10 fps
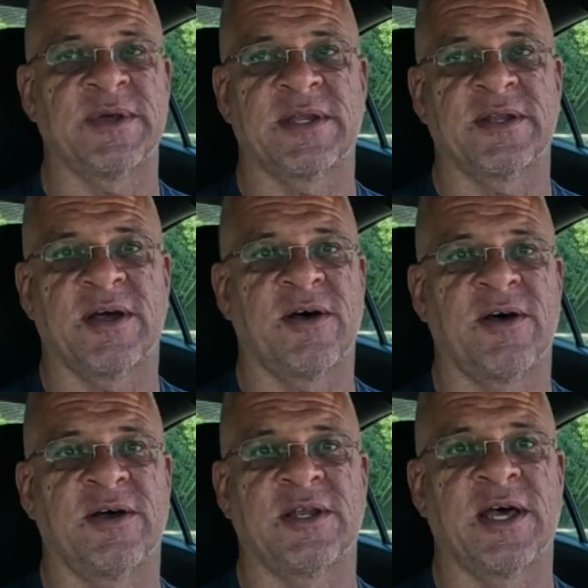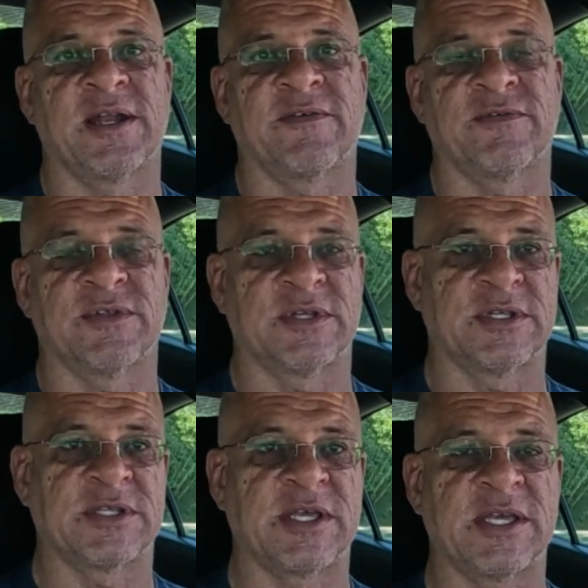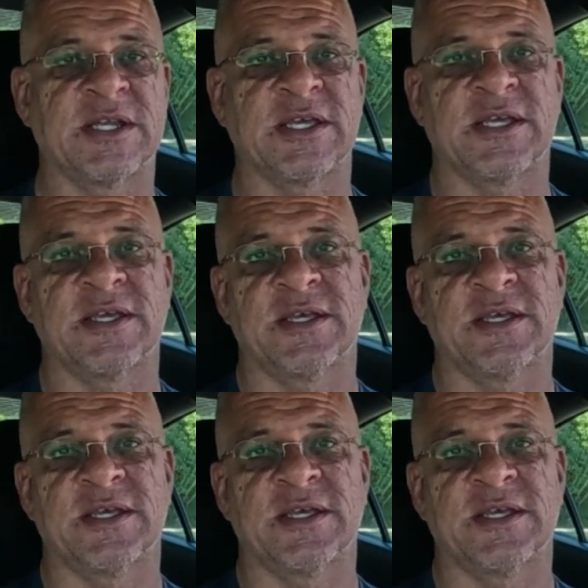and a lot of the